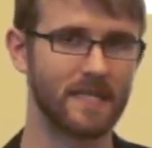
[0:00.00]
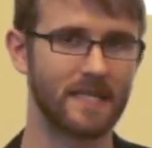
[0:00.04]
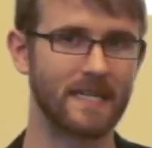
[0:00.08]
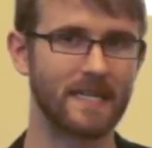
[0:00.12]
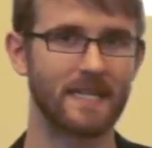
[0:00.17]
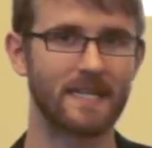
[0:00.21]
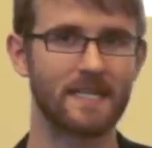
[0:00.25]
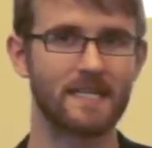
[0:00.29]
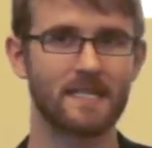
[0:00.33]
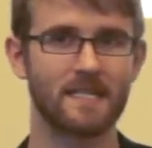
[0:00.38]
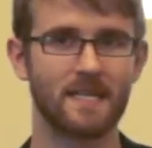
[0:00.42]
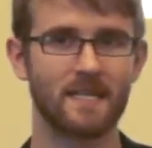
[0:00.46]

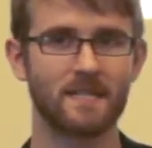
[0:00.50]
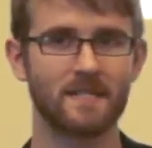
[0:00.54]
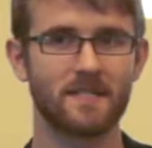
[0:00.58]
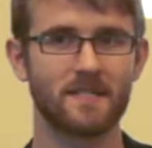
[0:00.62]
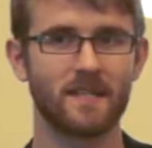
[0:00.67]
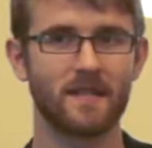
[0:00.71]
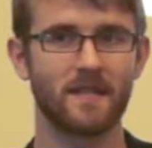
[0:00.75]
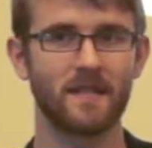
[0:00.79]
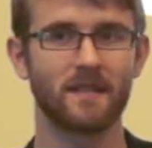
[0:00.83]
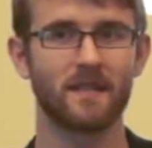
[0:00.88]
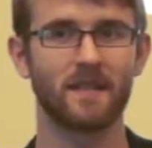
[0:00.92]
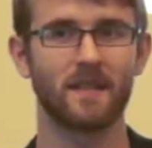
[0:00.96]

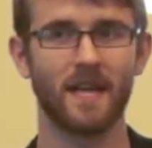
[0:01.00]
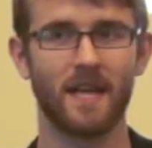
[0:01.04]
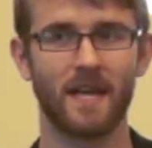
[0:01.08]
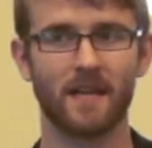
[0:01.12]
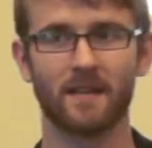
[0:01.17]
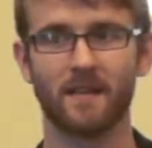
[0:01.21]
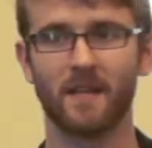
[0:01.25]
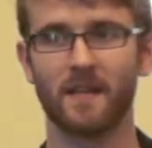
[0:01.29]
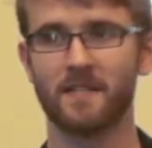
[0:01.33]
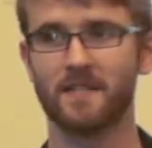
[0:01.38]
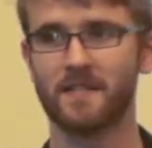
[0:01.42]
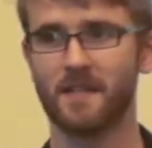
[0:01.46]
existing
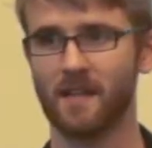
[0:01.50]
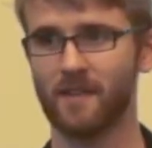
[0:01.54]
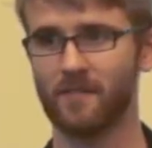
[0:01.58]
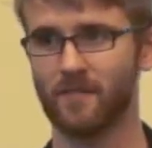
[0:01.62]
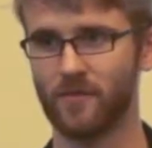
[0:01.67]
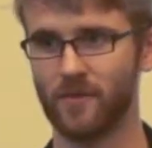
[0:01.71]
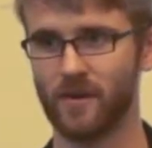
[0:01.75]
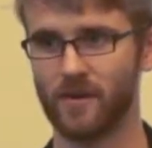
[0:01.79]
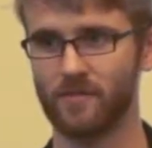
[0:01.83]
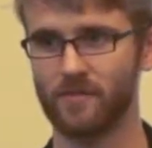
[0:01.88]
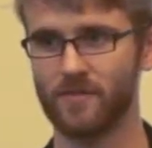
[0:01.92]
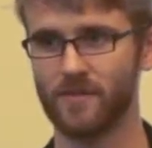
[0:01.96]
landline
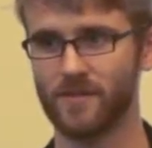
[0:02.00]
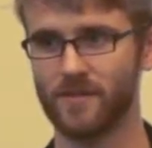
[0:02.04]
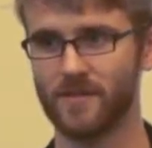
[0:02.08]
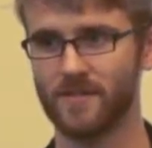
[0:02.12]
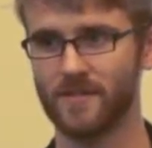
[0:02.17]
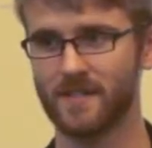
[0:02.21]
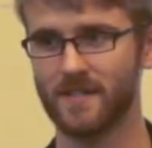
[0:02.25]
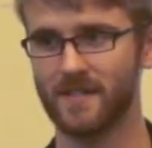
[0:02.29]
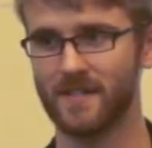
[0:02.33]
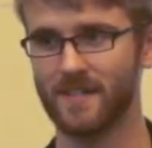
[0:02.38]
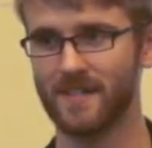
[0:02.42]
telephone numbers.